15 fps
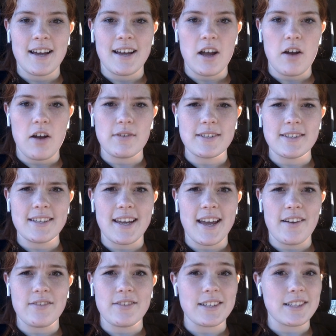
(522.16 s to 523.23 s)
I obviously
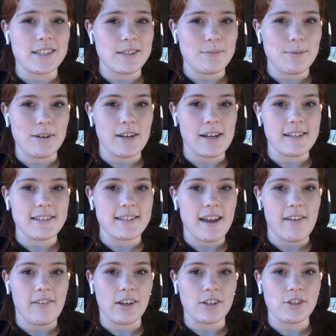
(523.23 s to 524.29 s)
haven't experienced
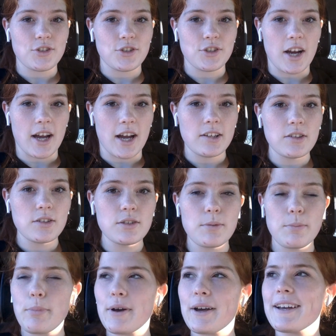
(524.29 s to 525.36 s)
having a child,
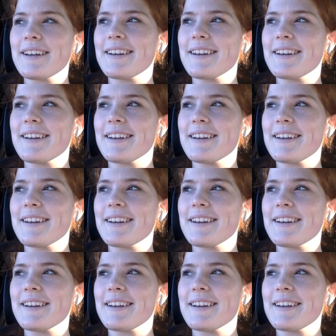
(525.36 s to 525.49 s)
but